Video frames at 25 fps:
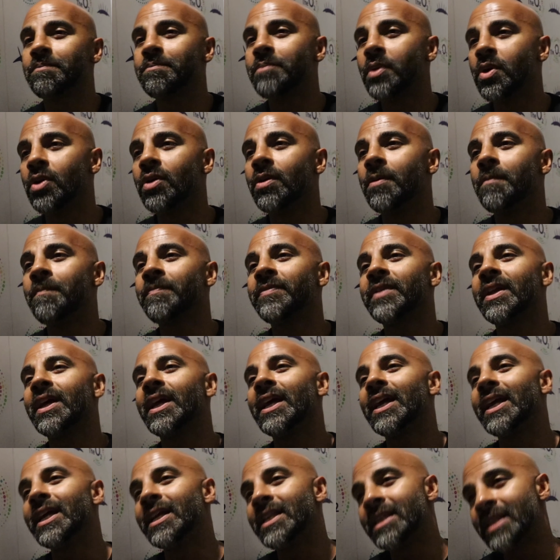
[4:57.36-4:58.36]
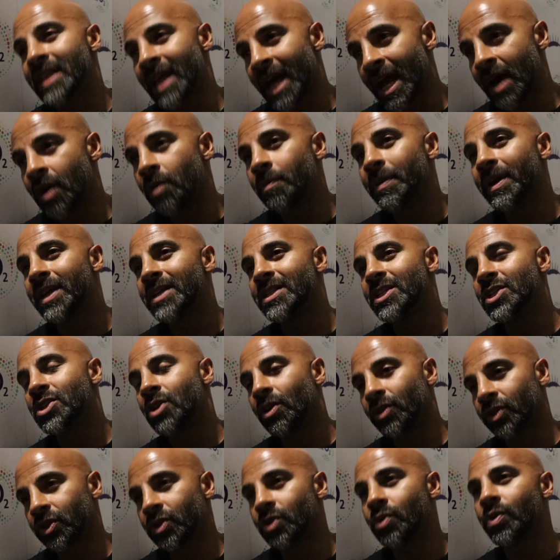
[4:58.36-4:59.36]
but in now because he's
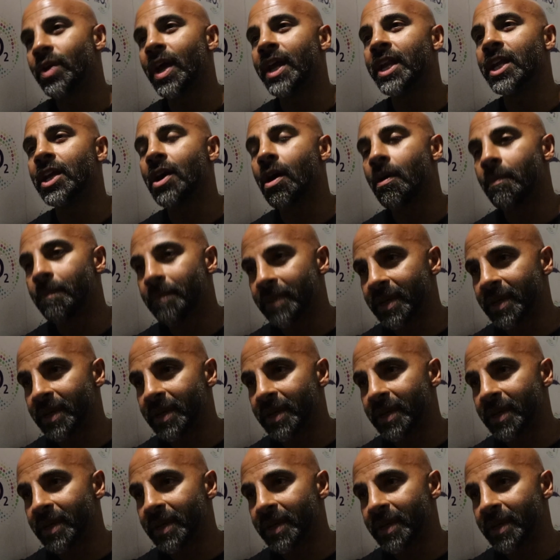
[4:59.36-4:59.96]
gone through it and he got